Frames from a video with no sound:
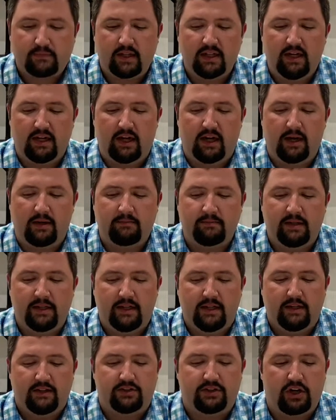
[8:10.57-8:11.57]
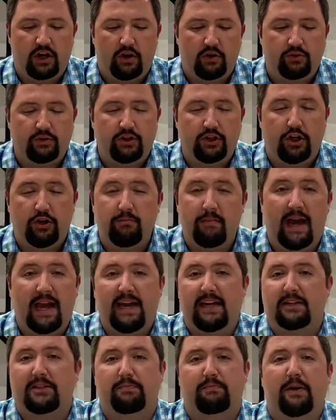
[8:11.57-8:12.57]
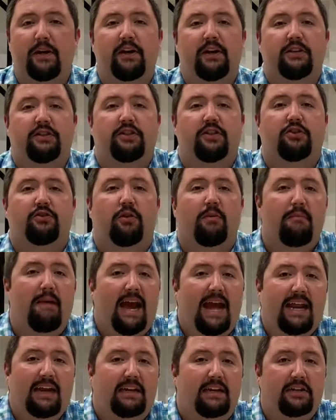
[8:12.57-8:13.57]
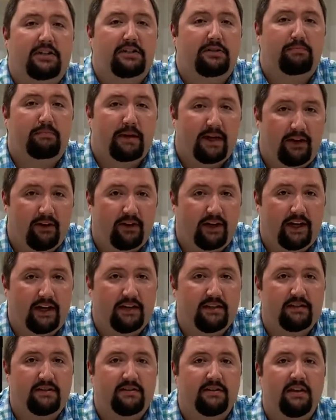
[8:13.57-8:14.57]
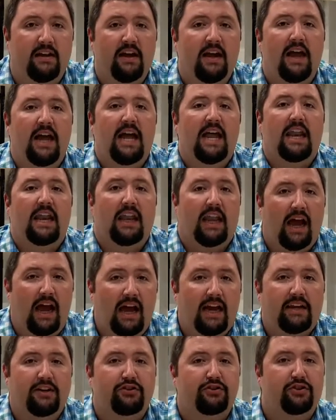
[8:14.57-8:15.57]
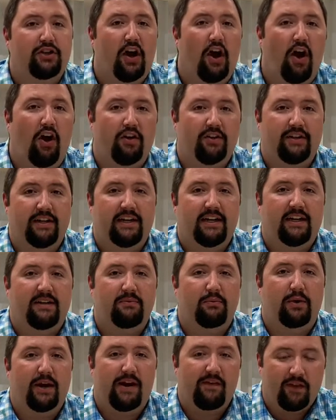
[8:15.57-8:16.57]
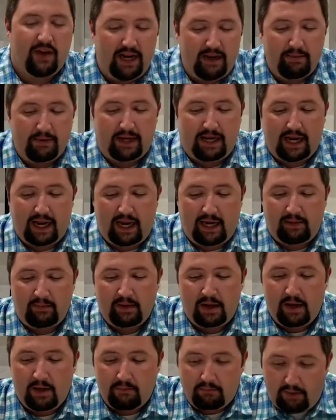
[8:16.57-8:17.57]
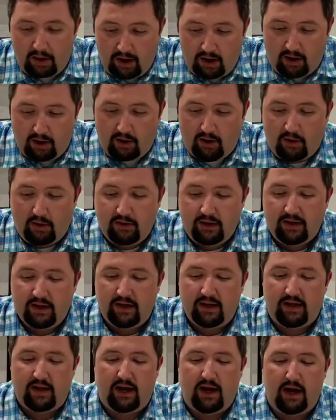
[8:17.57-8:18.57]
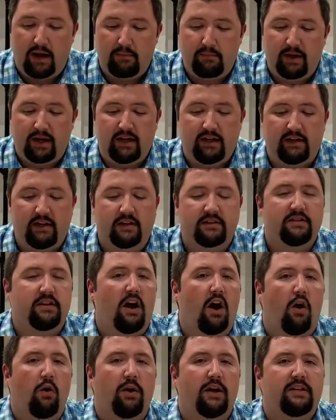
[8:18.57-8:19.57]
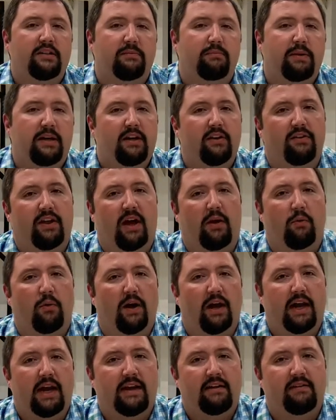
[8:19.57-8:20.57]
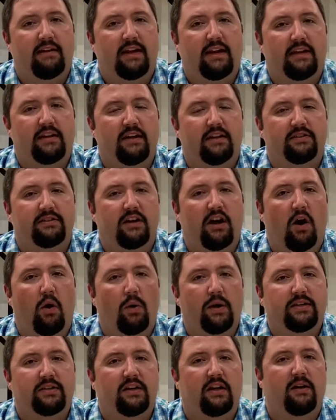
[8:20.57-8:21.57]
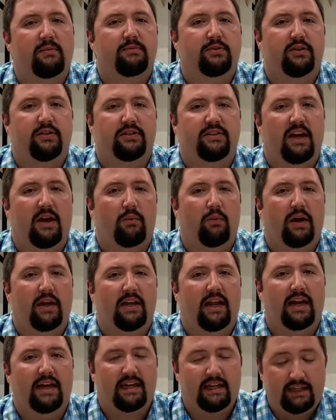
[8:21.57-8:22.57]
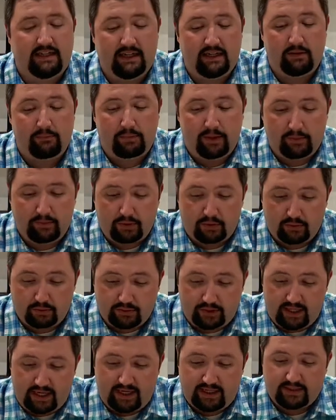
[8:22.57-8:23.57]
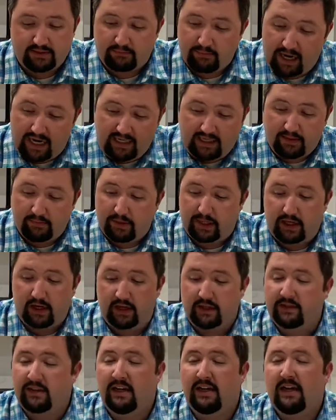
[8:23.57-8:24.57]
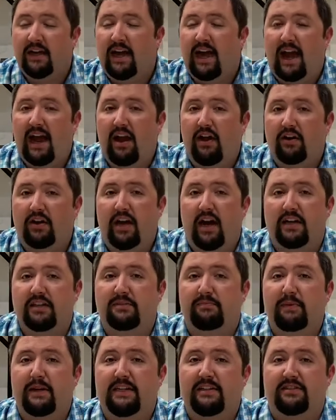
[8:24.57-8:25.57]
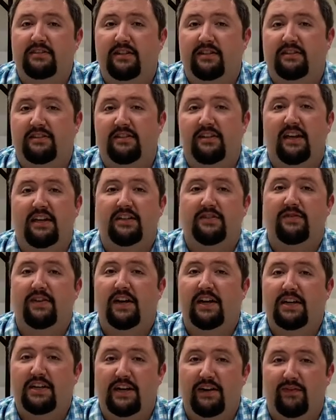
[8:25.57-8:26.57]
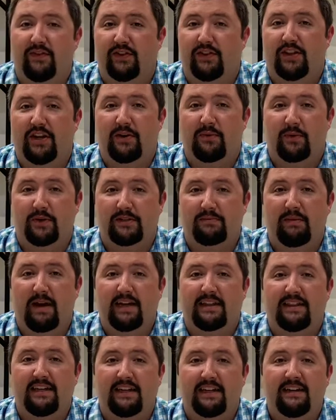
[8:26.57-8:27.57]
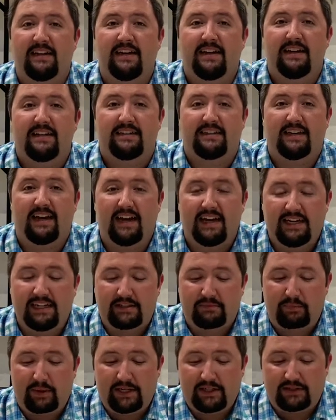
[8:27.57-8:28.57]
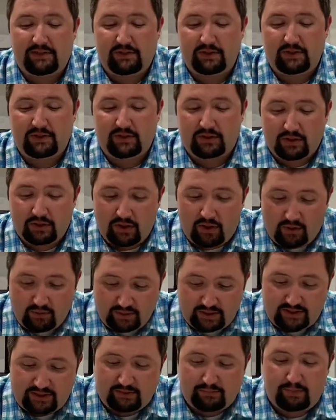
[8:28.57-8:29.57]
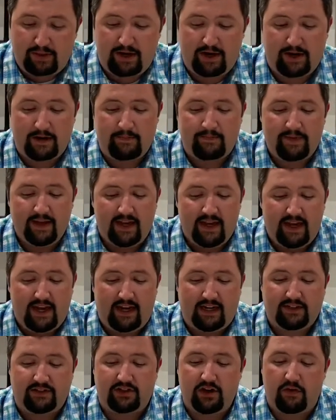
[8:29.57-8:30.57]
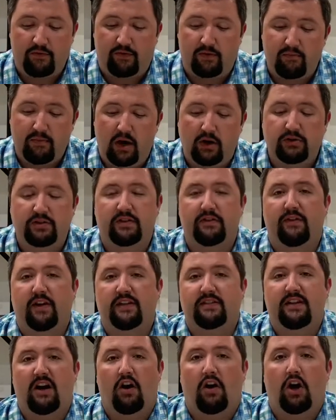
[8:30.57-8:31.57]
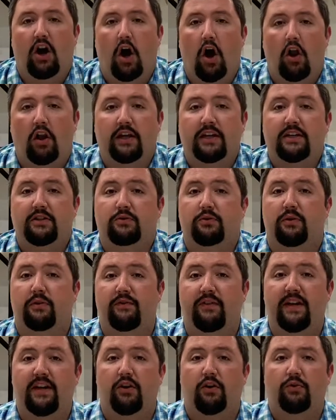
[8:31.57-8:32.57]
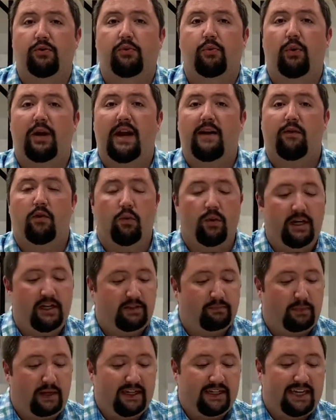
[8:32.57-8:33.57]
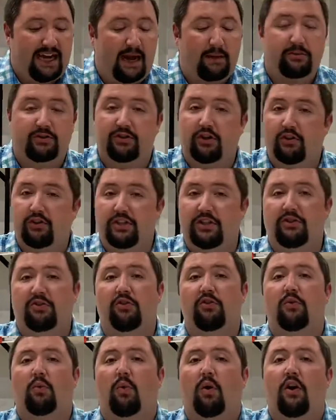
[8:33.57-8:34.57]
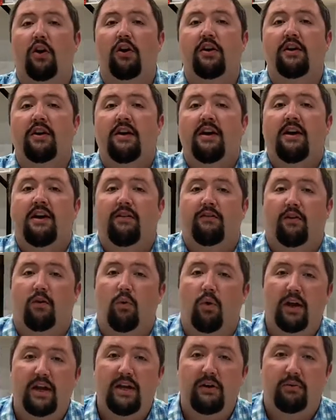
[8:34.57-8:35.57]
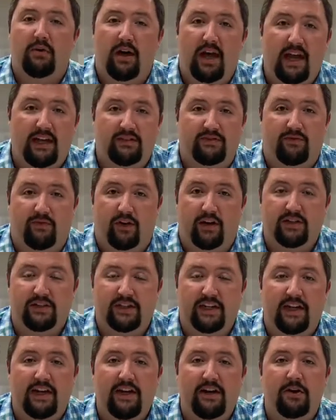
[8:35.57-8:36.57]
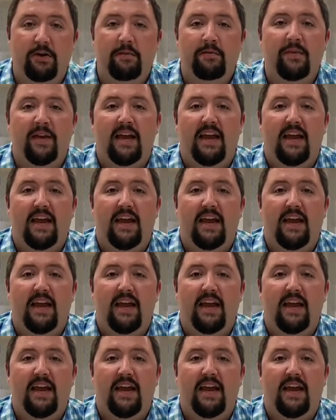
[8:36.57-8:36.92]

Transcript: Um, so you may experience a dramatic experience like Saul did whenever he became Paul, uh, but it doesn't always appear that way, and it doesn't always come to us that way like it did in biblical days, mainly because how God speaks to us today is very different than it was back then. Today, He speaks to us through the Holy Spirit. And so, for most of us, our calling is revealed whenever we spend time searching through the Word for what He has for us to hear,